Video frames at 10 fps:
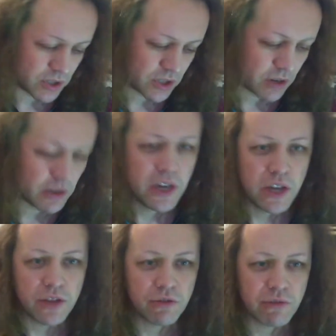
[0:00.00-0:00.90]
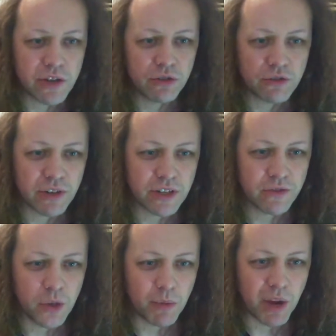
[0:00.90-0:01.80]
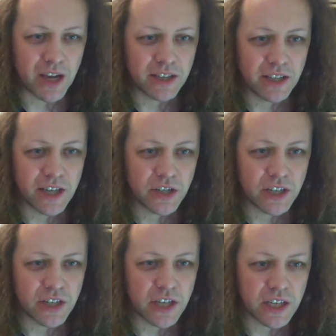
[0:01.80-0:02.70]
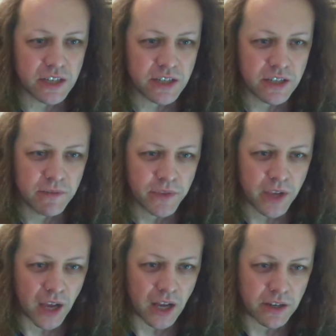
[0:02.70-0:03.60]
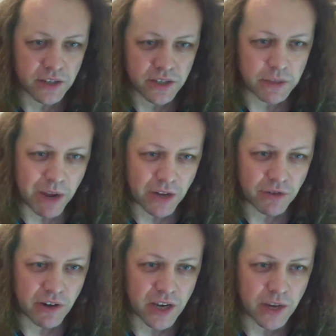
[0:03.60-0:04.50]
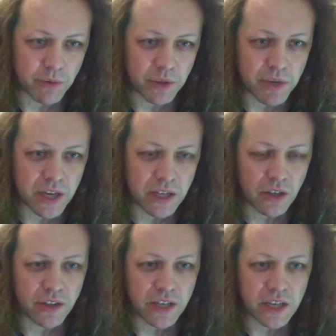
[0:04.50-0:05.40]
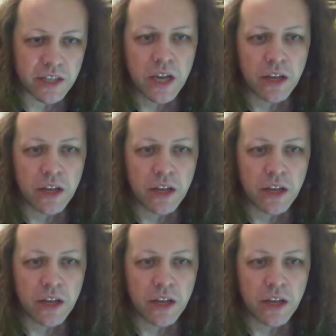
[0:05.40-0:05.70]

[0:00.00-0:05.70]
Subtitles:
So the original transformer isolation in these, and you can see the battery area here with them in on these.